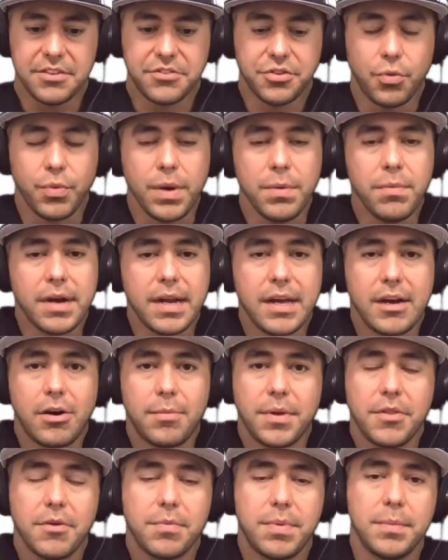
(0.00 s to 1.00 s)
so we want to
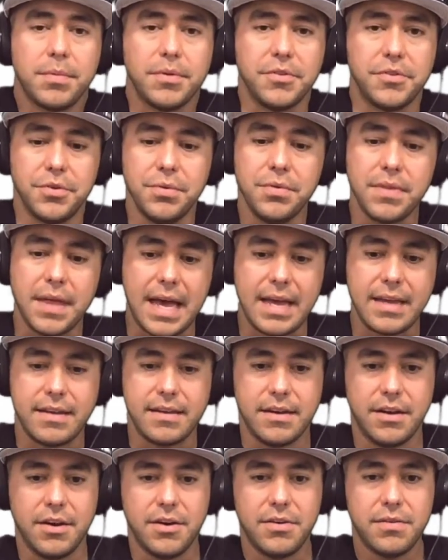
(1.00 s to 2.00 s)
help other people do that,
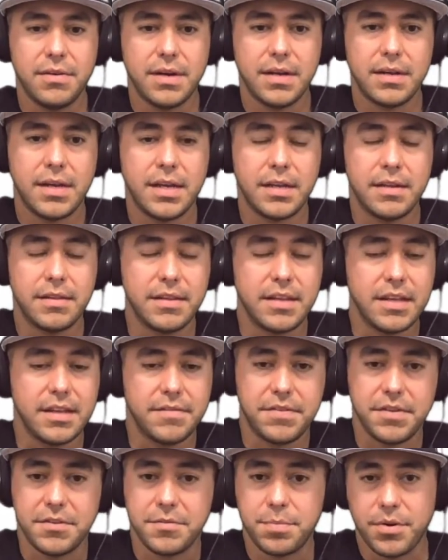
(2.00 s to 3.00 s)
and
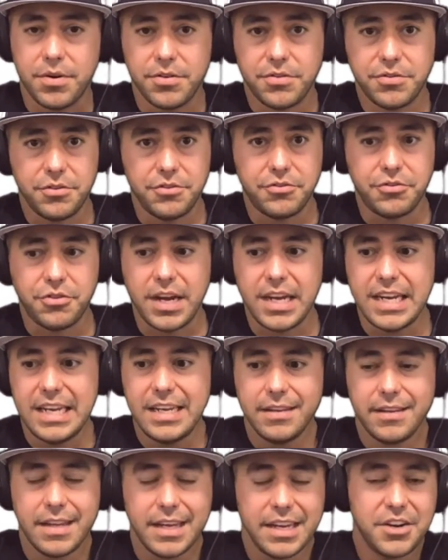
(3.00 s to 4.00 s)
if it's personal
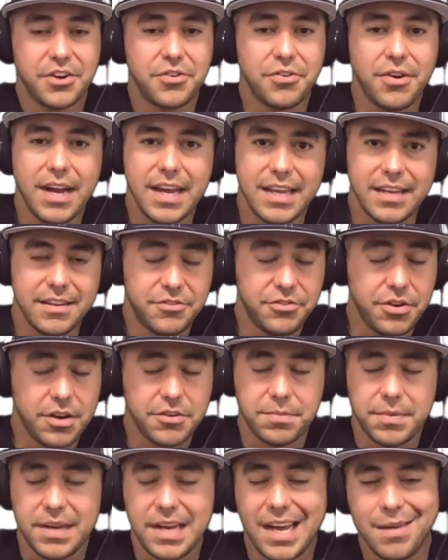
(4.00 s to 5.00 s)
training, like, great.
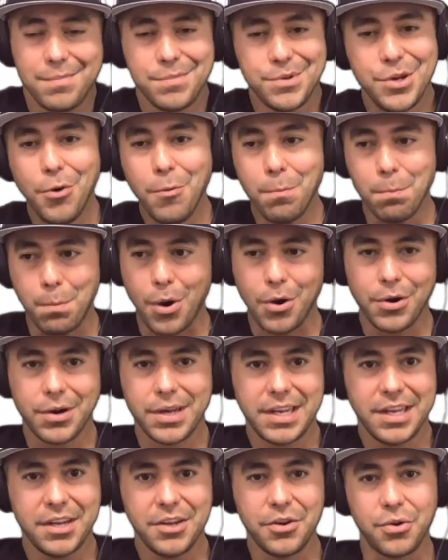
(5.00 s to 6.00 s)
Trust me, I'm no
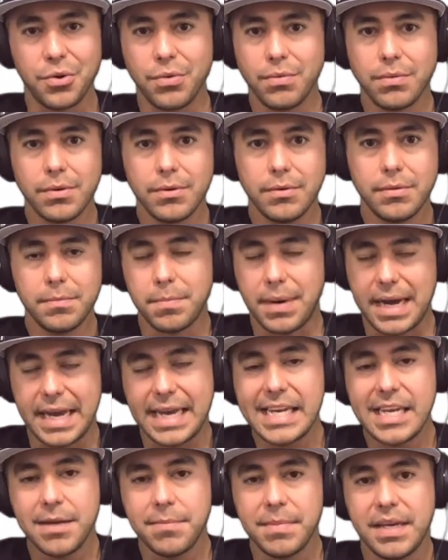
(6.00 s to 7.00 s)
marketing guru by
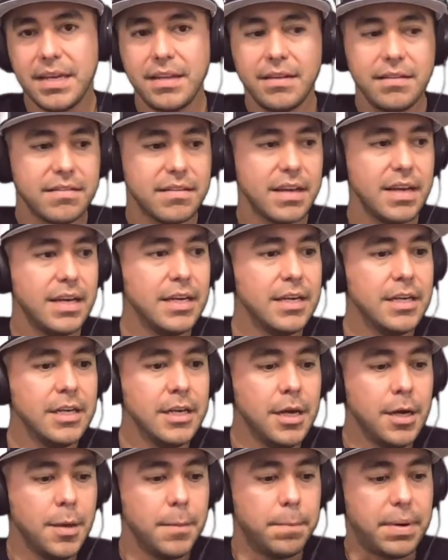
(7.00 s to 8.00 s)
any means,
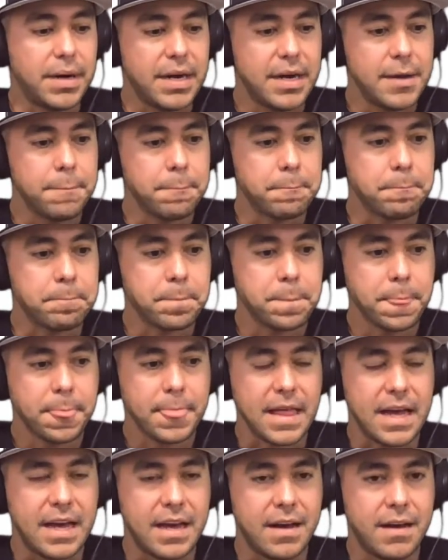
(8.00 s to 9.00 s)
but
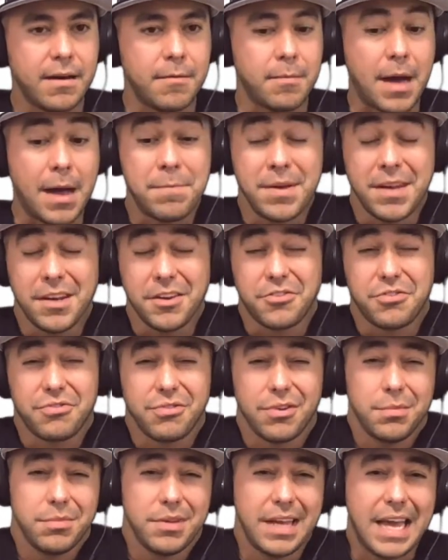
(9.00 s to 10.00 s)
I've been
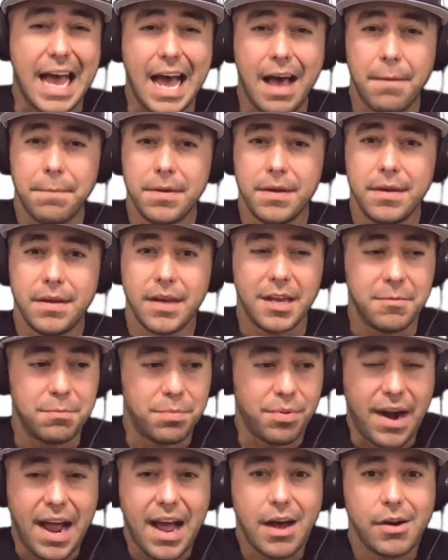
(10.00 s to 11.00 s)
extremely happy
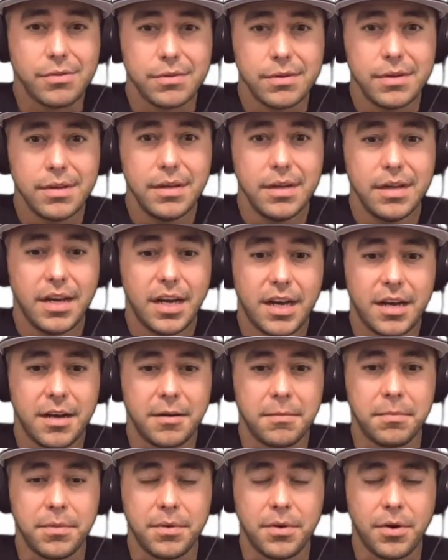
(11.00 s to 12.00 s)
and proud
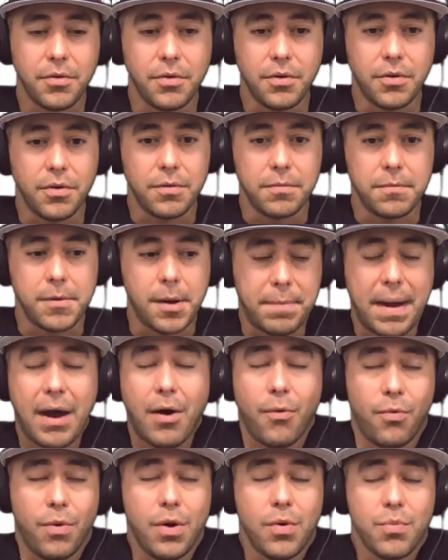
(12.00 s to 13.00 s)

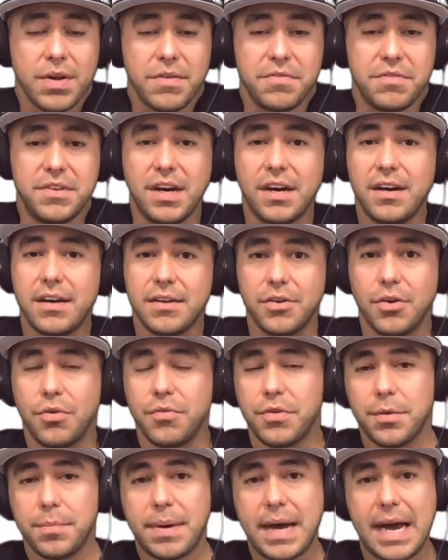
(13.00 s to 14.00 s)
about what we've done
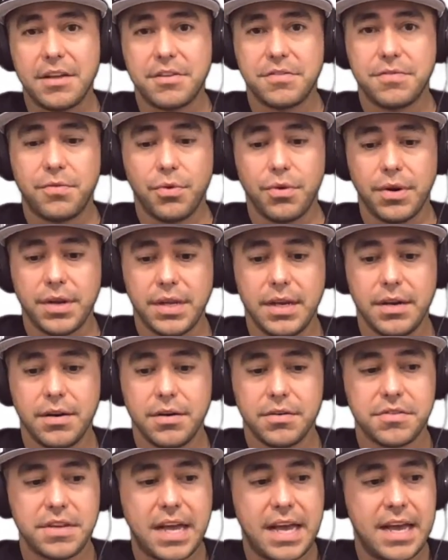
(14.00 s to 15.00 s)
over the past 4
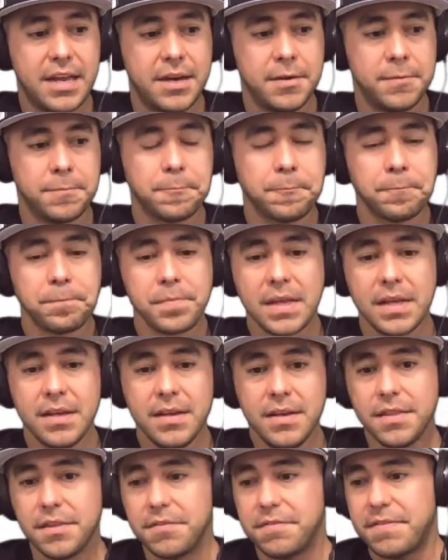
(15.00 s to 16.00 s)
years. And
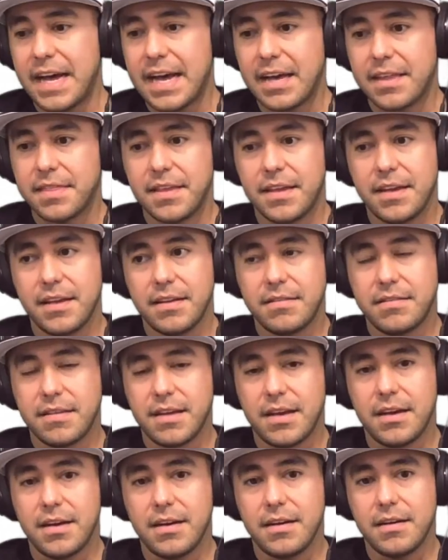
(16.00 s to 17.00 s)
the fact that,
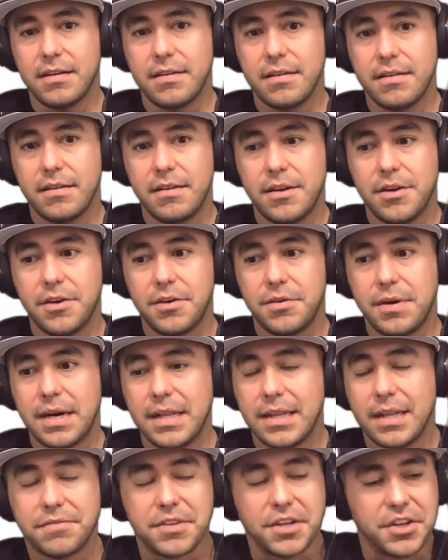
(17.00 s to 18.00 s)
I
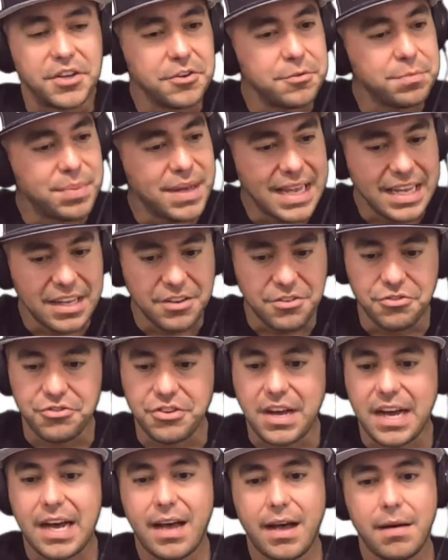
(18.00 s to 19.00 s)
left a good paying
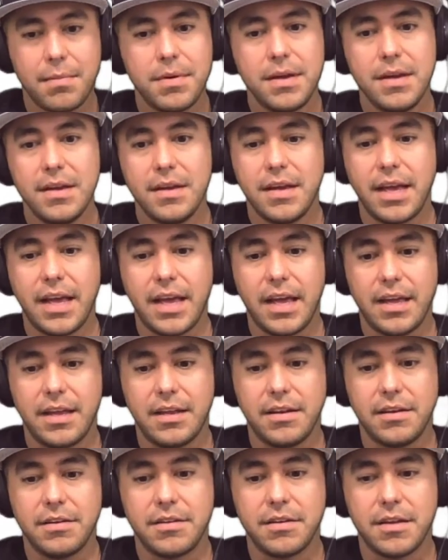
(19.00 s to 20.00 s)
job
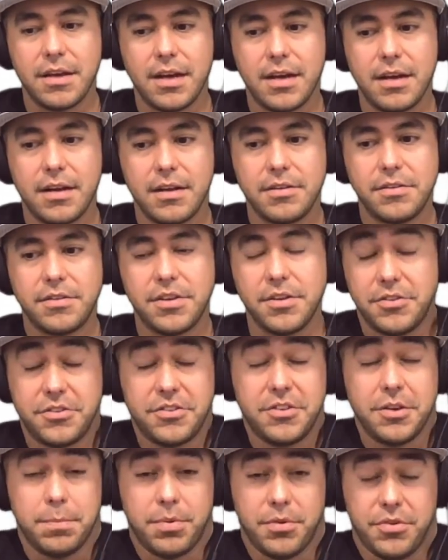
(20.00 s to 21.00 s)
and
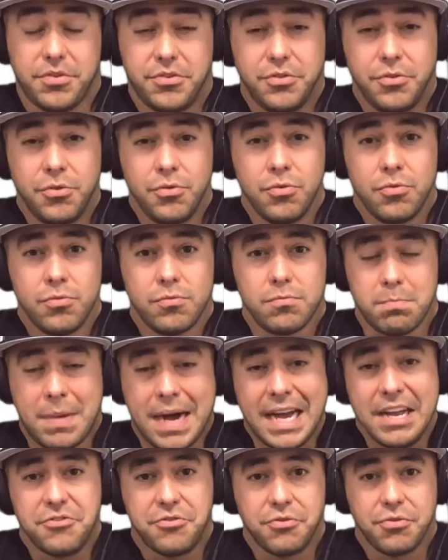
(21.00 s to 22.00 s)
to pursue
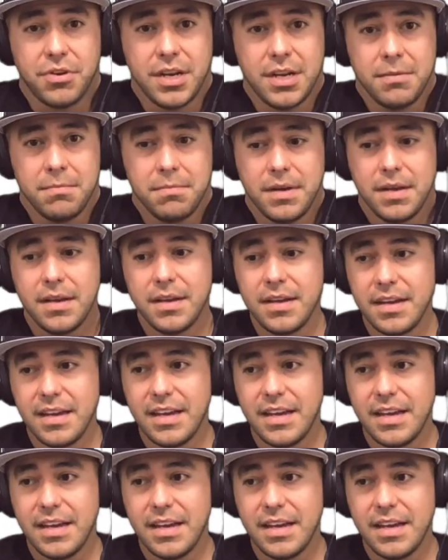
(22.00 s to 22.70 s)
my dream,